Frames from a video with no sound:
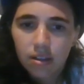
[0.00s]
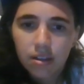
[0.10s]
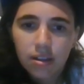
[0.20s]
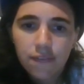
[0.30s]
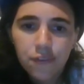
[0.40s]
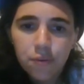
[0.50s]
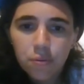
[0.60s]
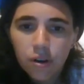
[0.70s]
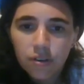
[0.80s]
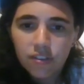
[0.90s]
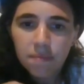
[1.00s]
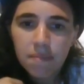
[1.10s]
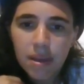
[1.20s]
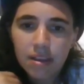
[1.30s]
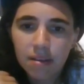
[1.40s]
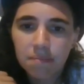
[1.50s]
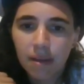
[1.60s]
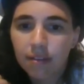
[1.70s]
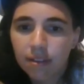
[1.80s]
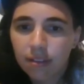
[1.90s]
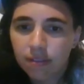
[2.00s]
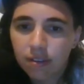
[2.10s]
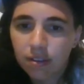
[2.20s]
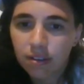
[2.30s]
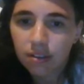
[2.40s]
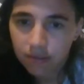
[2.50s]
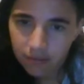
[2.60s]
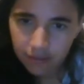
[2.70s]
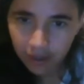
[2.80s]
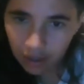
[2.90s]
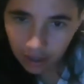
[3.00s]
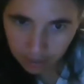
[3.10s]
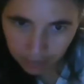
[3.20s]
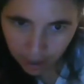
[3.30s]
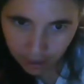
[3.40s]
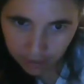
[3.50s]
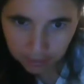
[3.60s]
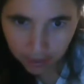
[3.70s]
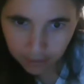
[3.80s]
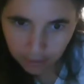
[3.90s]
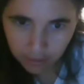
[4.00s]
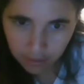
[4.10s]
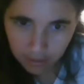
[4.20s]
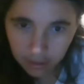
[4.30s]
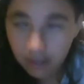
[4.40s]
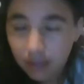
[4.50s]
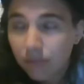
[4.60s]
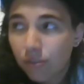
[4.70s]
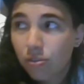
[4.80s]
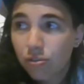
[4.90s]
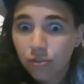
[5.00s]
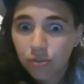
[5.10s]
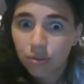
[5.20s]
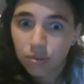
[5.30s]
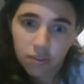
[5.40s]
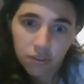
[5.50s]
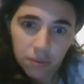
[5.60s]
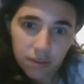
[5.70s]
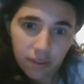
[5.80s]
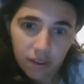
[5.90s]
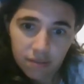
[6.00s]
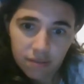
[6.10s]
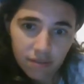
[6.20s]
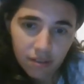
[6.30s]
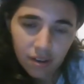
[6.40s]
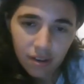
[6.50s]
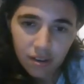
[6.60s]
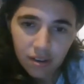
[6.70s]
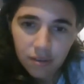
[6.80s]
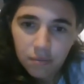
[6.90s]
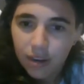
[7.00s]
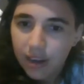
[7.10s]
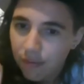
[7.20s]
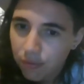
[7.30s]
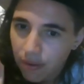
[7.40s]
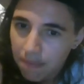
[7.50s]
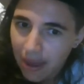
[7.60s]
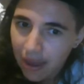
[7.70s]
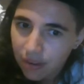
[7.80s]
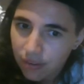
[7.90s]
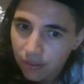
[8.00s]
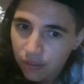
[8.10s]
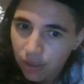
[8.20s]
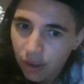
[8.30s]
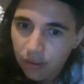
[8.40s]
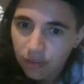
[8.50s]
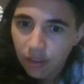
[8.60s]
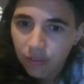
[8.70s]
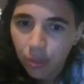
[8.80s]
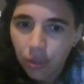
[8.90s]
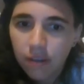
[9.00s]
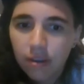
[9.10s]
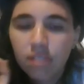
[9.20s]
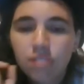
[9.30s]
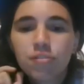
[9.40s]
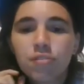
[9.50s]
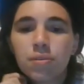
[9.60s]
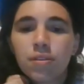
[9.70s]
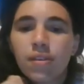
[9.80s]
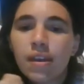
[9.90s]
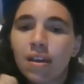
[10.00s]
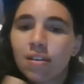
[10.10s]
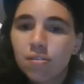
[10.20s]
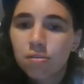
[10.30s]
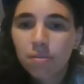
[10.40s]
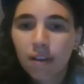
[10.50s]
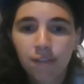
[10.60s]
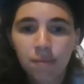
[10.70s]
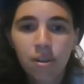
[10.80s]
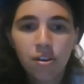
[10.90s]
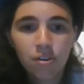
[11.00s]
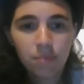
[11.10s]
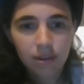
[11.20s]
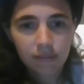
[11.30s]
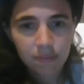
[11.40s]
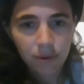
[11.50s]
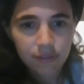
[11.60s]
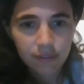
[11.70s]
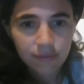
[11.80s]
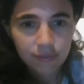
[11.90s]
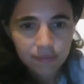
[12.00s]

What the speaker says: If you want to make him marry this girl, tell him that, Basil. He is sure to do it then. Whenever a man does a thoroughly stupid thing, it is always from the noblest motives.